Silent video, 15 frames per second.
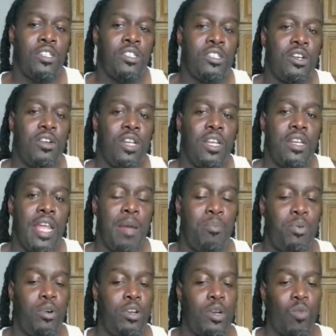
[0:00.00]
there was a
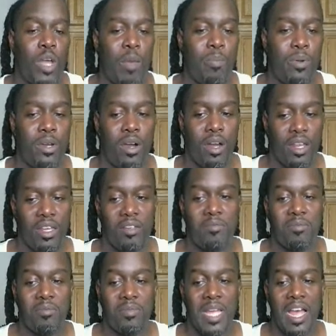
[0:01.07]
student that pulled a weapon
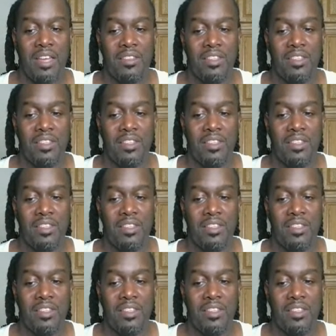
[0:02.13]
on him.